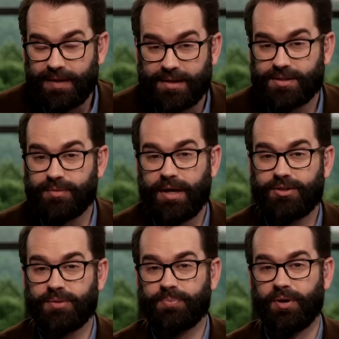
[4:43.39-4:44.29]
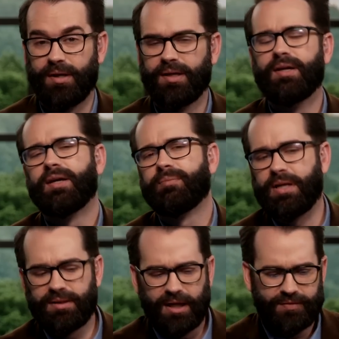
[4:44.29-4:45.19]
Exclamation point, but
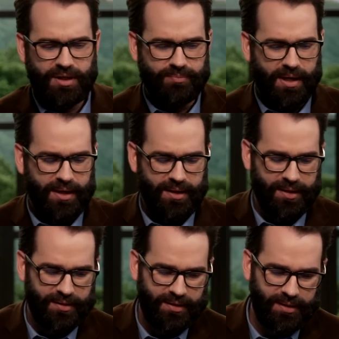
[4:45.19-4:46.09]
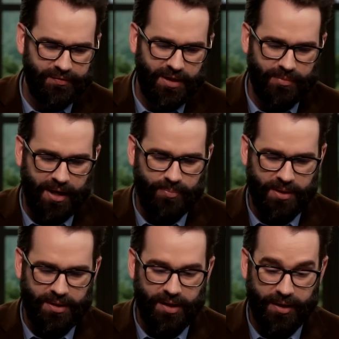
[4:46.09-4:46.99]
he'd love to get my
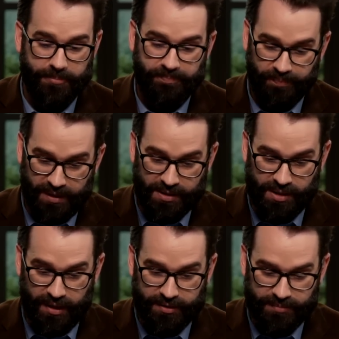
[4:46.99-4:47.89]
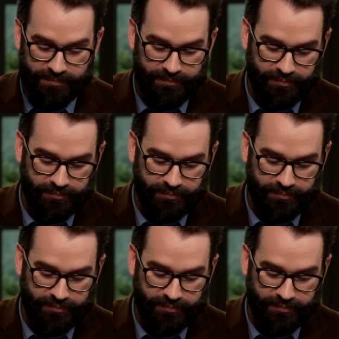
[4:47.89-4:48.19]
opinion on it," he says.